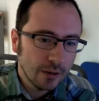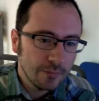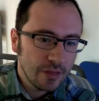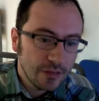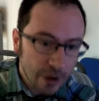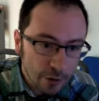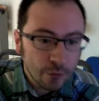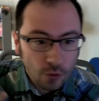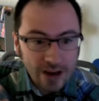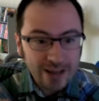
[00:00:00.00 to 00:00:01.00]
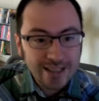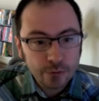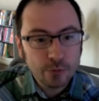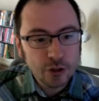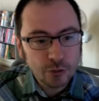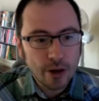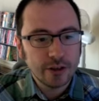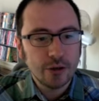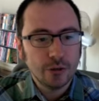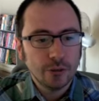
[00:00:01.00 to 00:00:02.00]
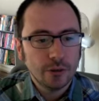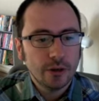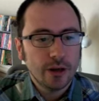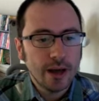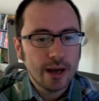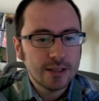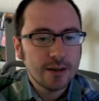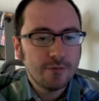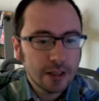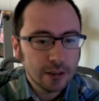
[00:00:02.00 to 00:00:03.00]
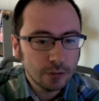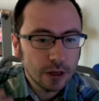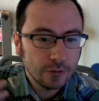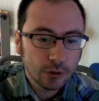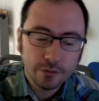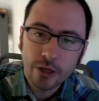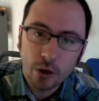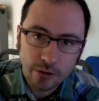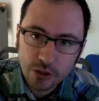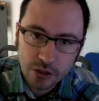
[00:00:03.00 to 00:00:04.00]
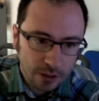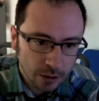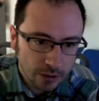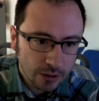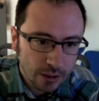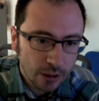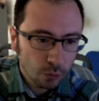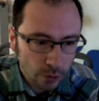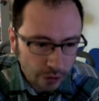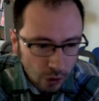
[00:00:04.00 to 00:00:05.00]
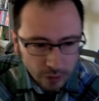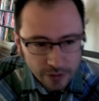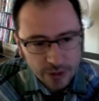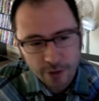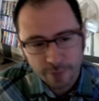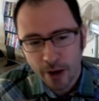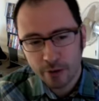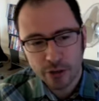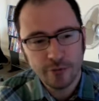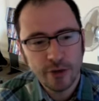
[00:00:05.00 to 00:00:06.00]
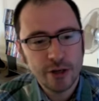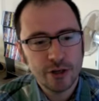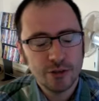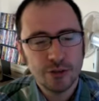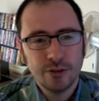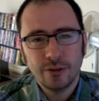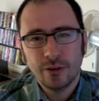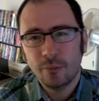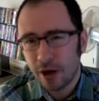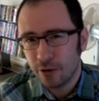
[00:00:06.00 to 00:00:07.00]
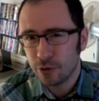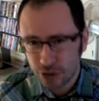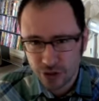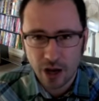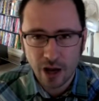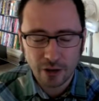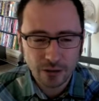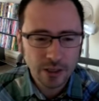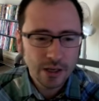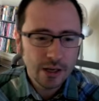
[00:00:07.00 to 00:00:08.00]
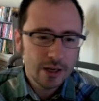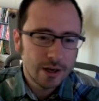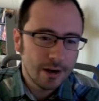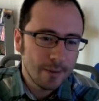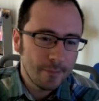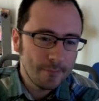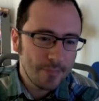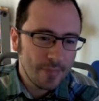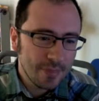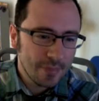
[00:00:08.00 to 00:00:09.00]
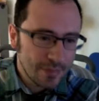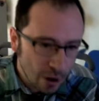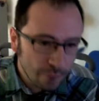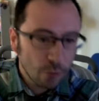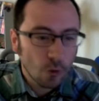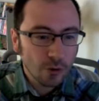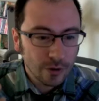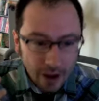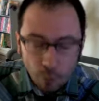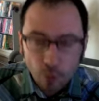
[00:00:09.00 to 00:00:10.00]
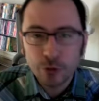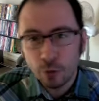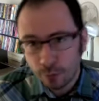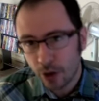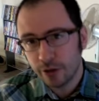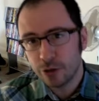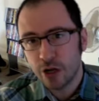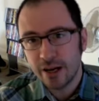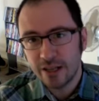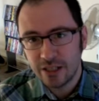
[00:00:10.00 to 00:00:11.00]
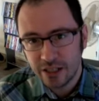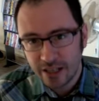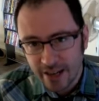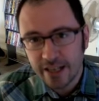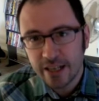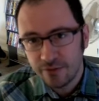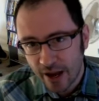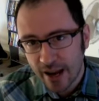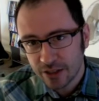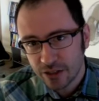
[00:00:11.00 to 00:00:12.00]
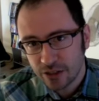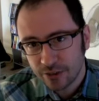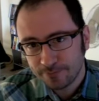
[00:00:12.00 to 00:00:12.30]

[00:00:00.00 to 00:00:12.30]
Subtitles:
Therefore, I did respect you as a fellow lover of the art of cinema, regardless of my reservations about your style. Therefore, I want to apologize in advance.